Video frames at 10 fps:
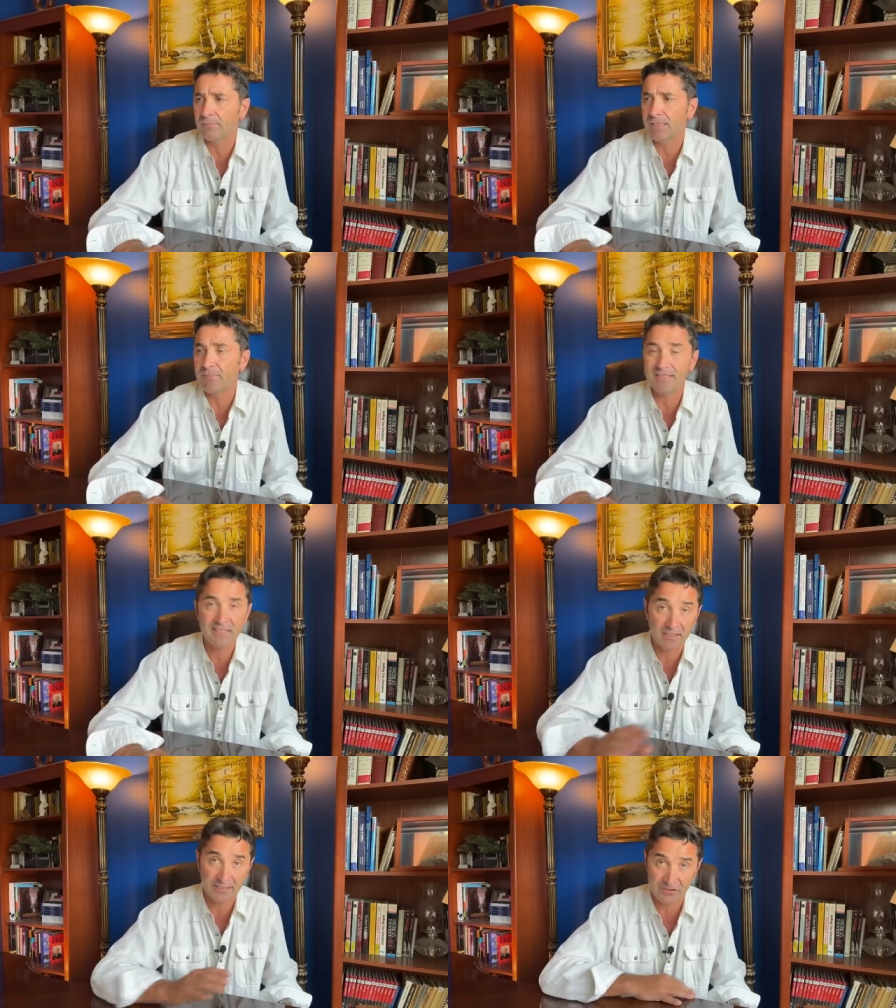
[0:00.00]
be
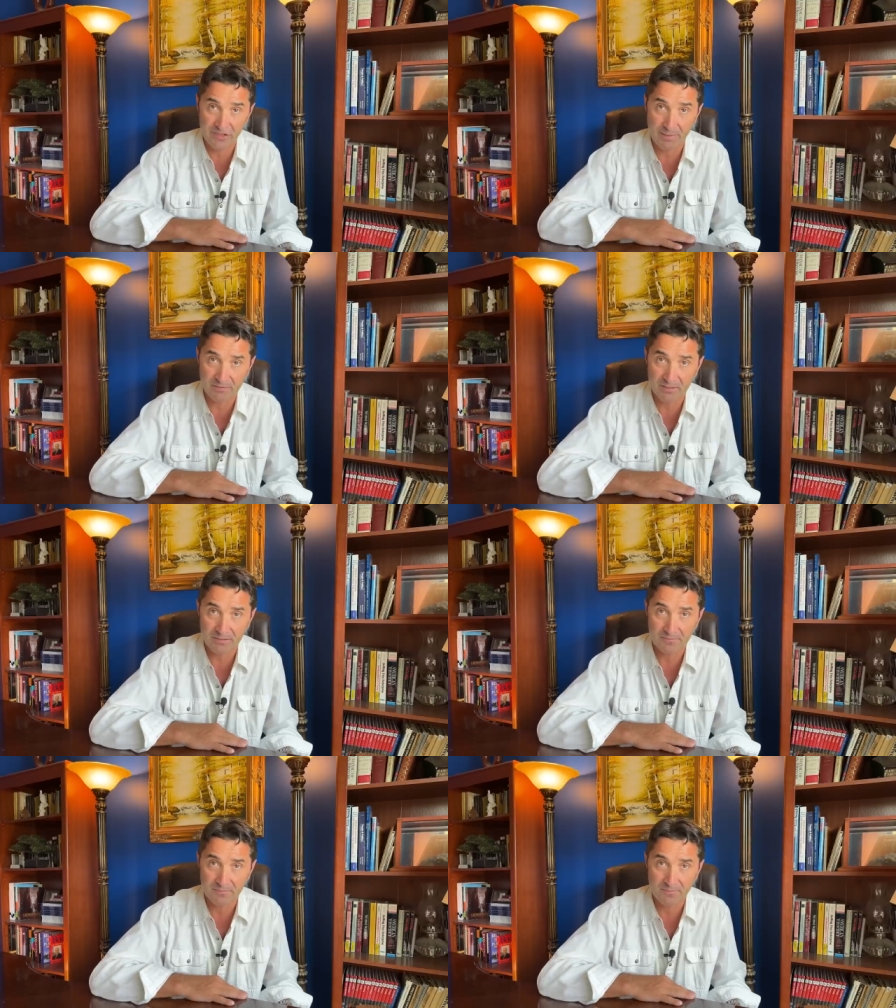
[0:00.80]
medically
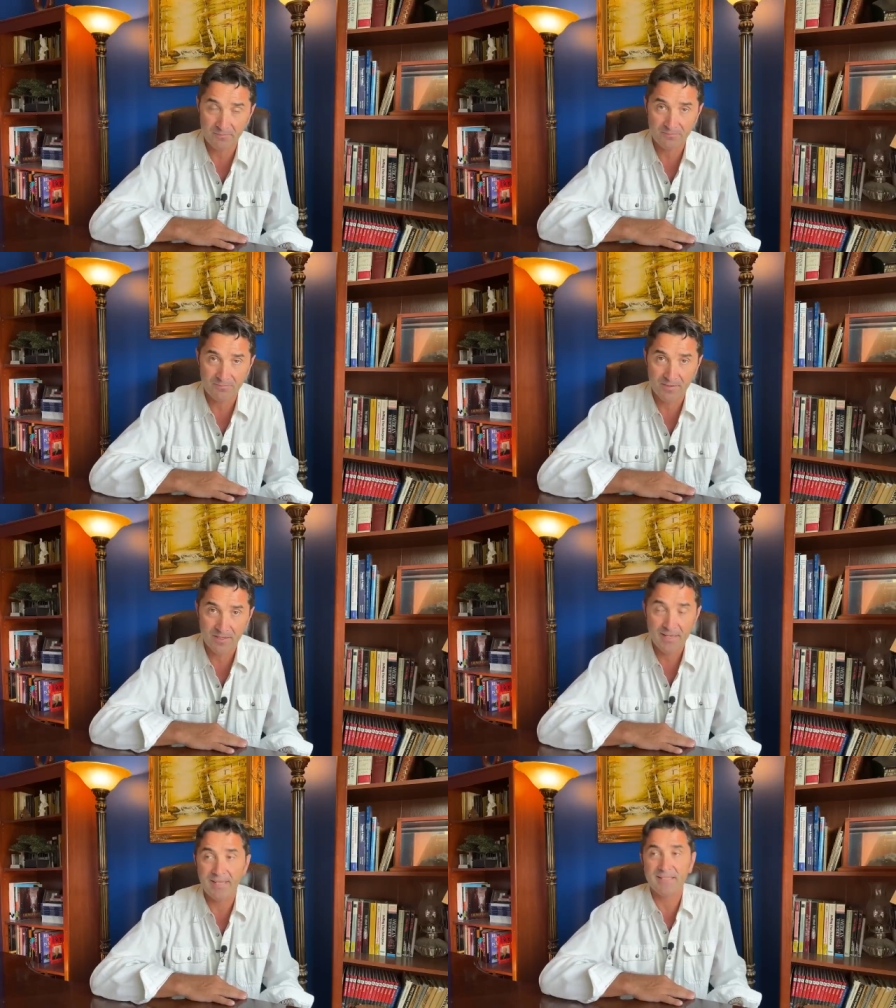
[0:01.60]
exempted.
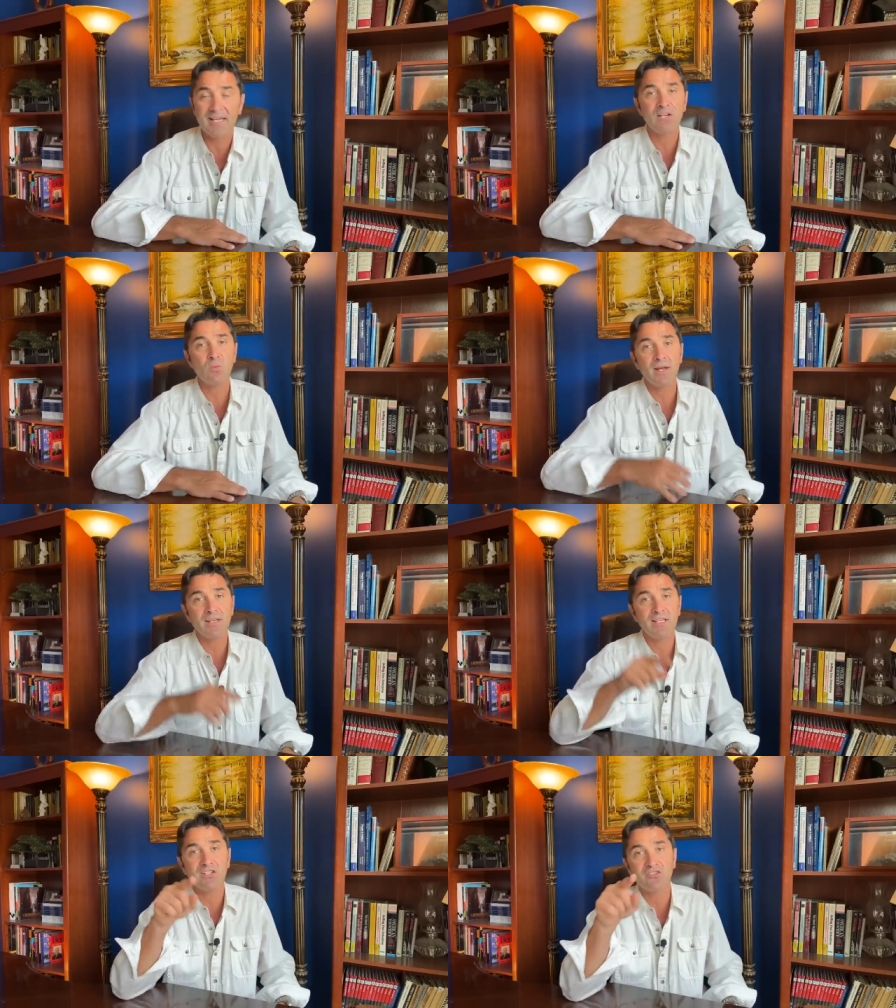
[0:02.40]
And the other
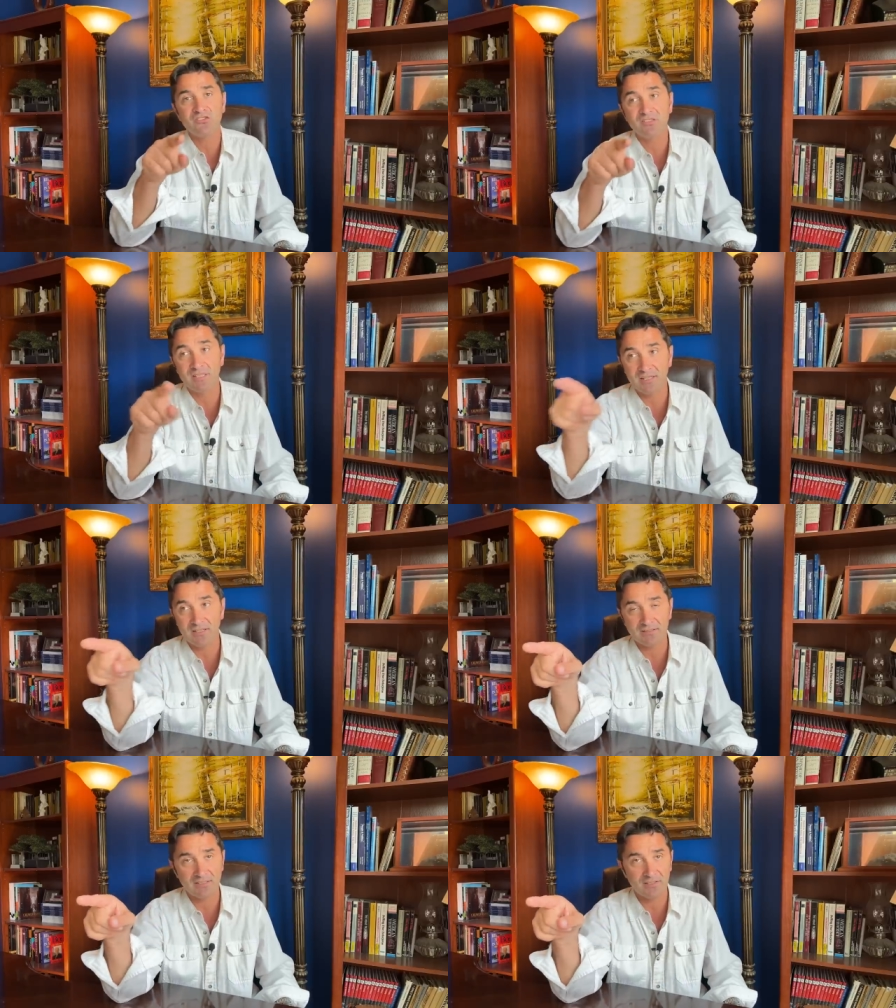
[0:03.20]
one is
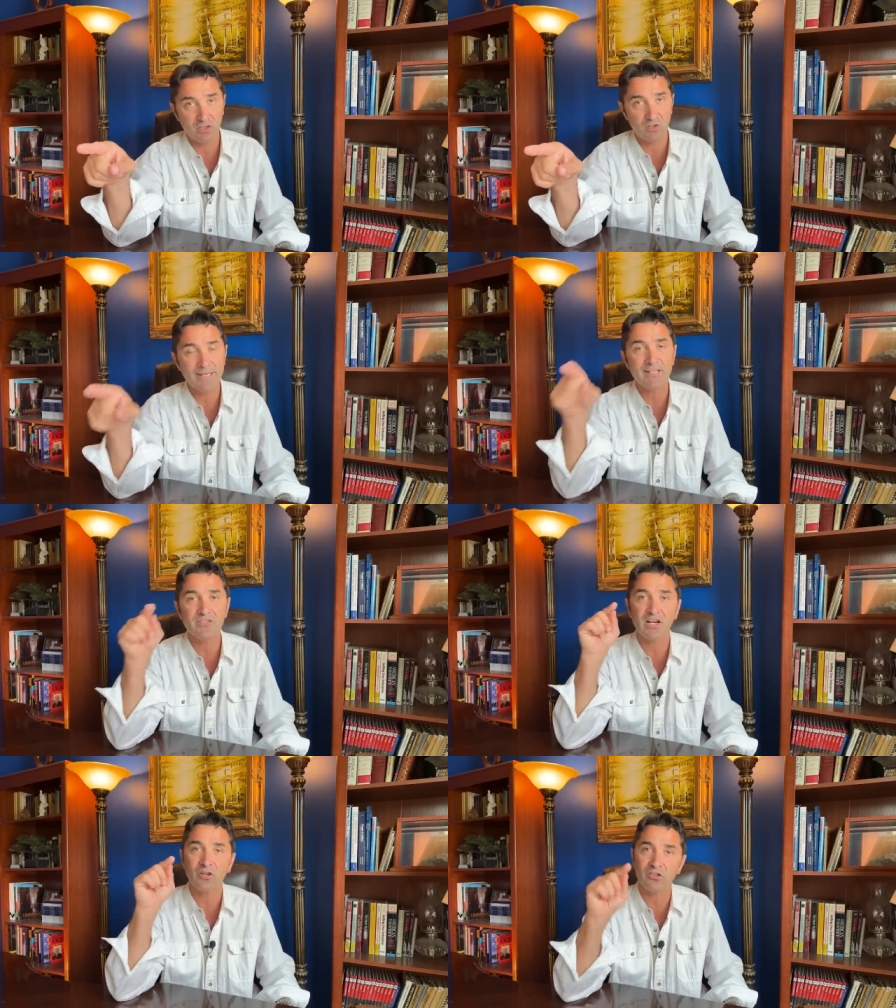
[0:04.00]
the
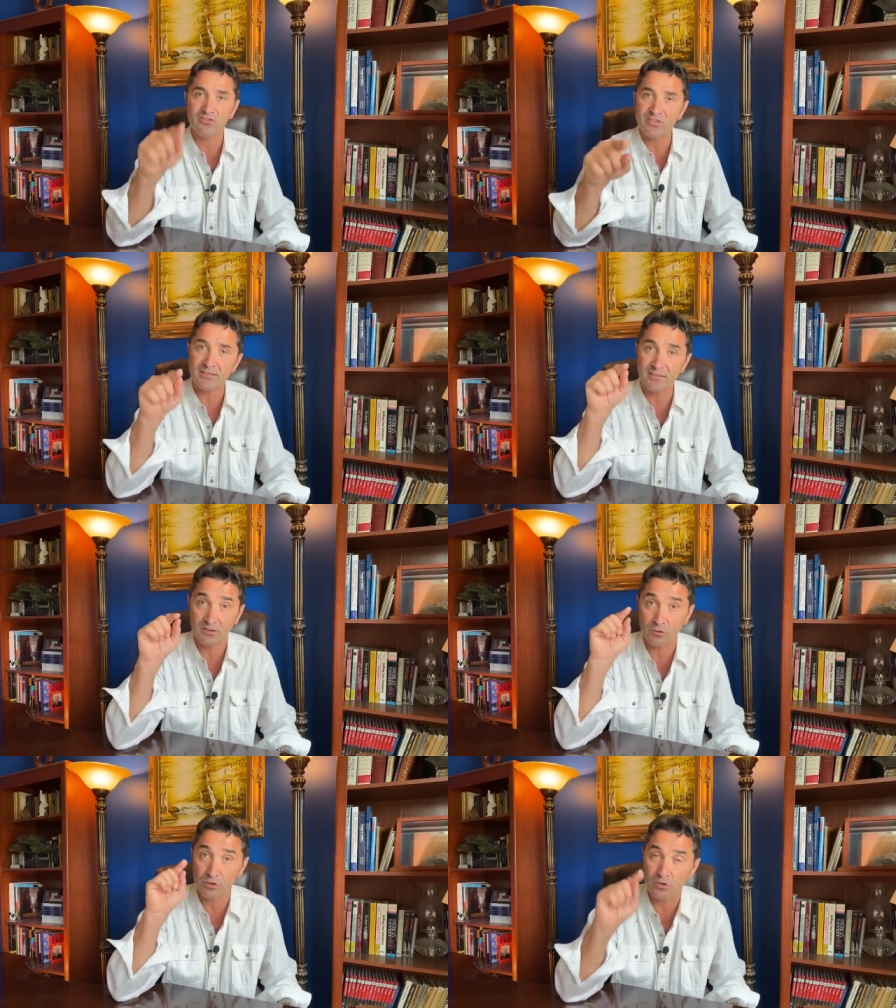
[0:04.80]
Ukrainians are going to send
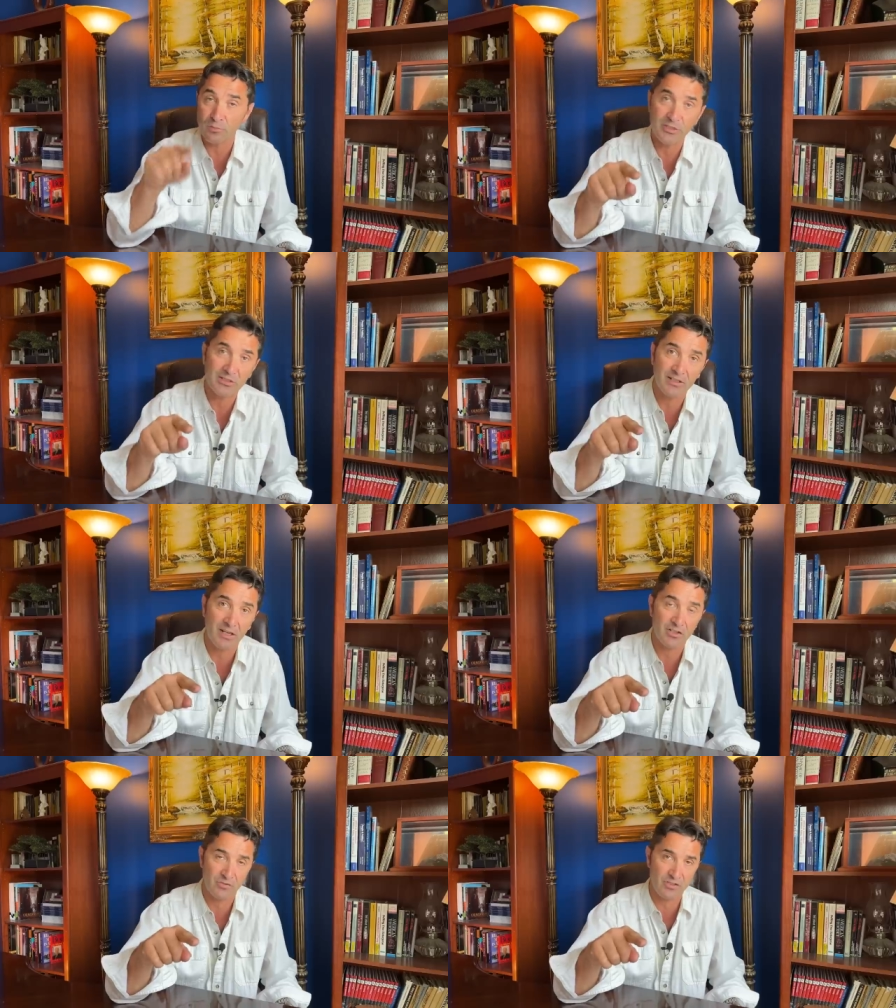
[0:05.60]
to European
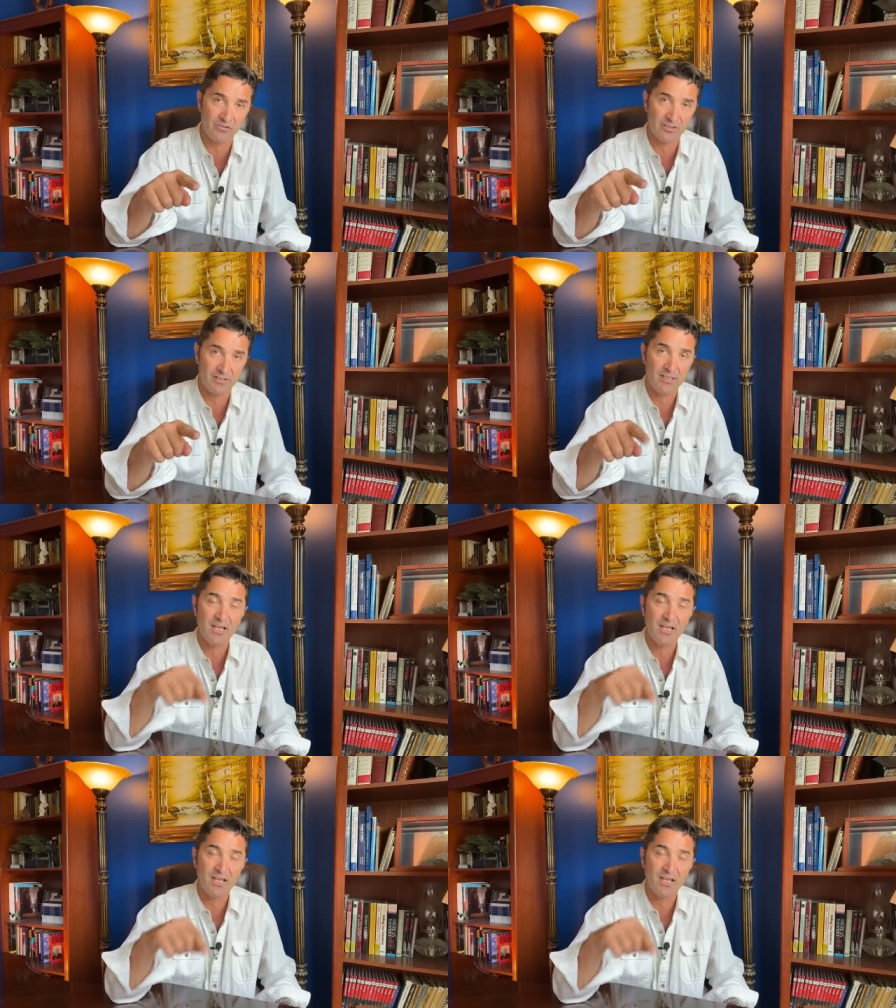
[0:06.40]
countries